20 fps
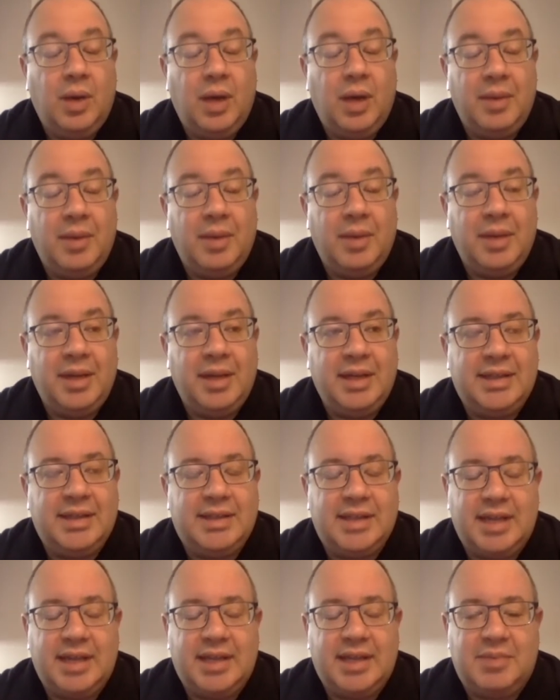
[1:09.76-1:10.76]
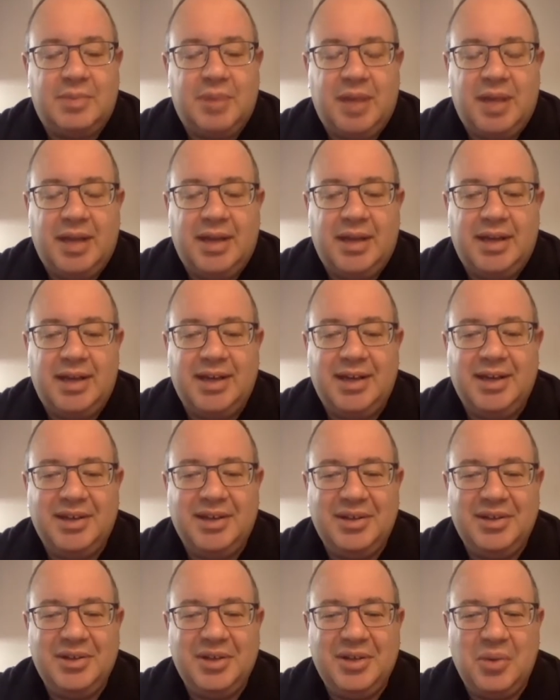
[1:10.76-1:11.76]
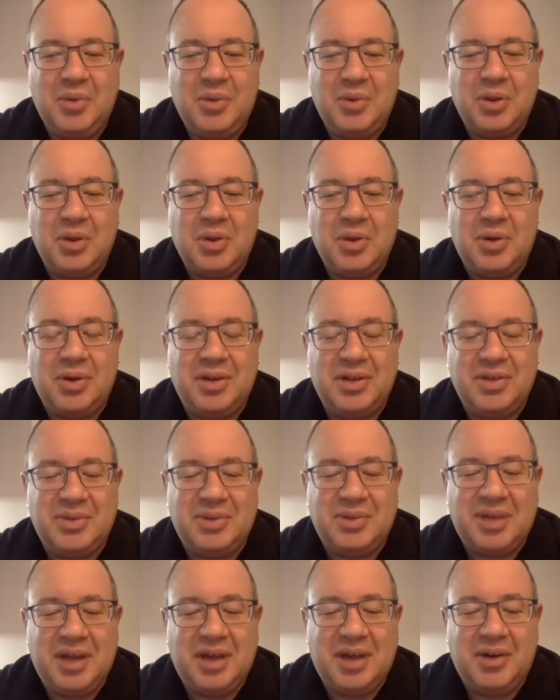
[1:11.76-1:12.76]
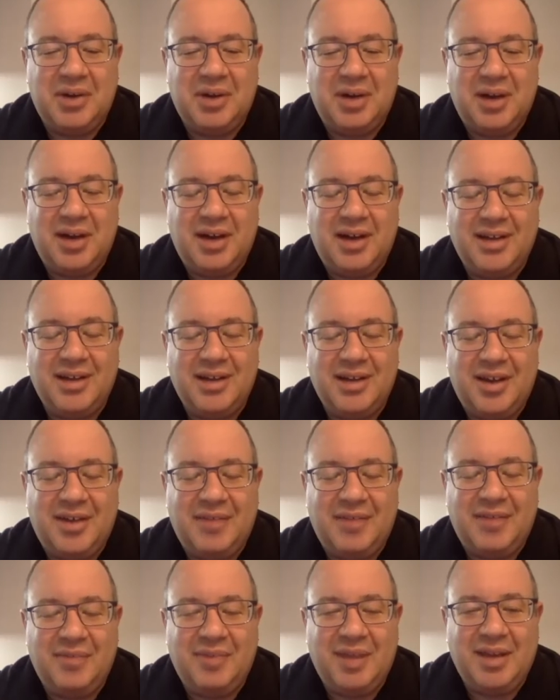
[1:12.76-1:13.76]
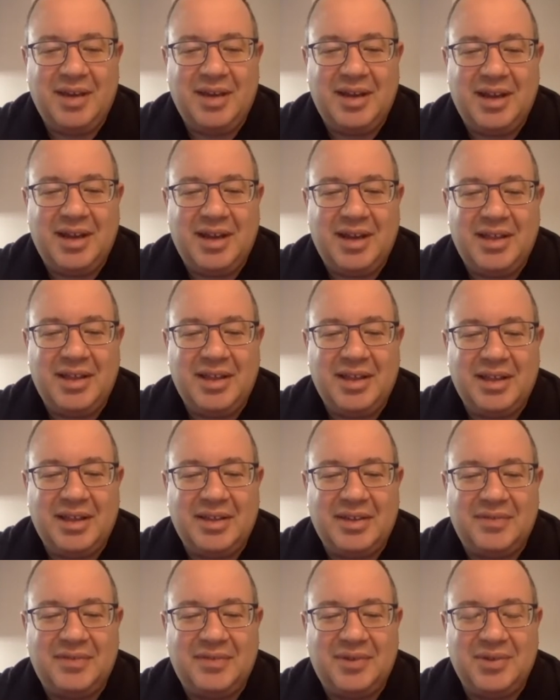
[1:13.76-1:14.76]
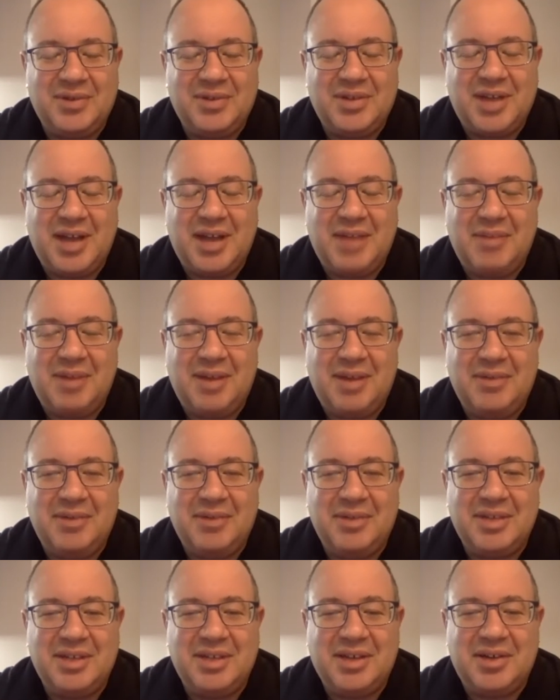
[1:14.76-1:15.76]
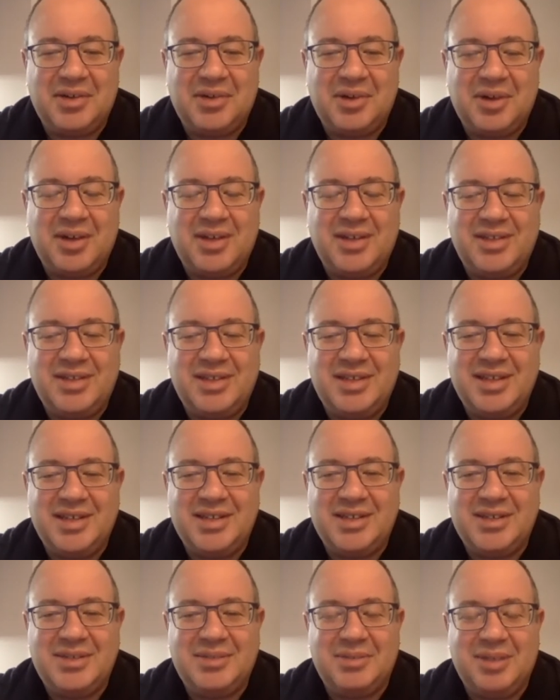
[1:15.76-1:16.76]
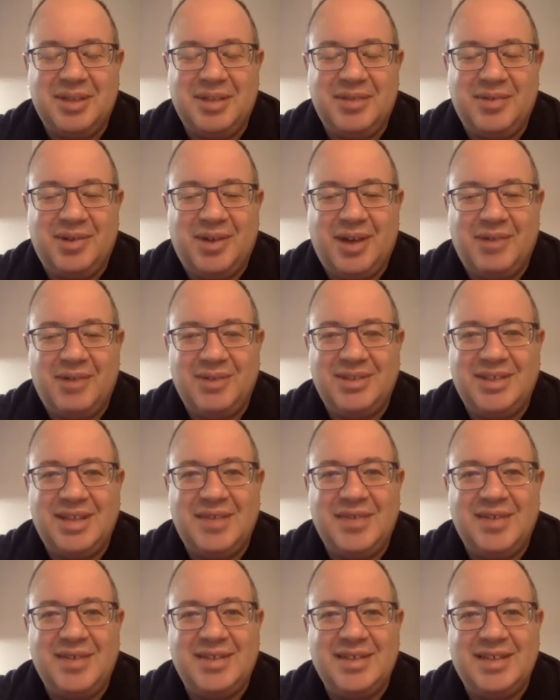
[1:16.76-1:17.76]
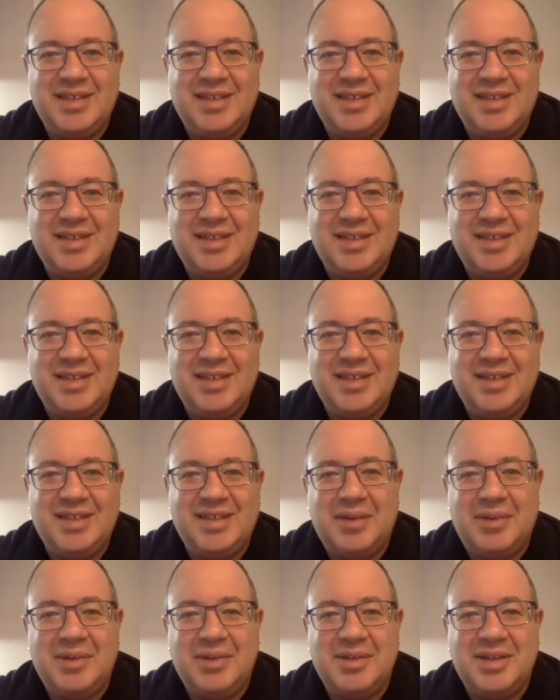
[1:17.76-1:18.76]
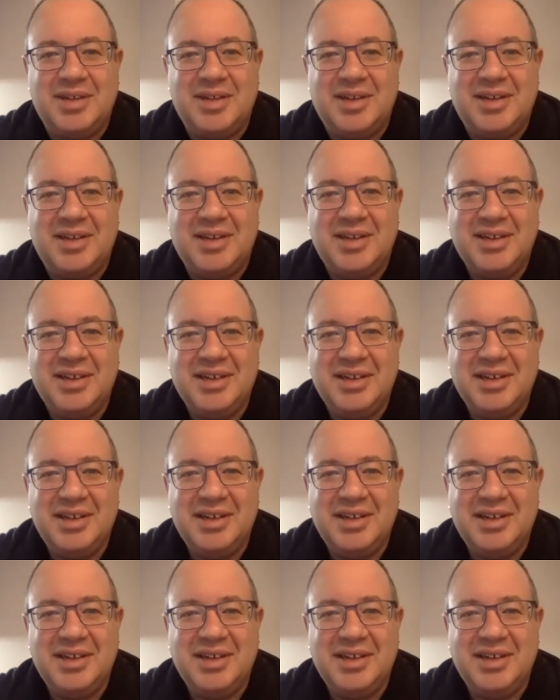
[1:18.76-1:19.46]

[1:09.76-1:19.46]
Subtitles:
Well, I mean, it's been, we're learning as we go. I've been, I think the first time I was in a crisis, believe it or not, with savings and loans, I was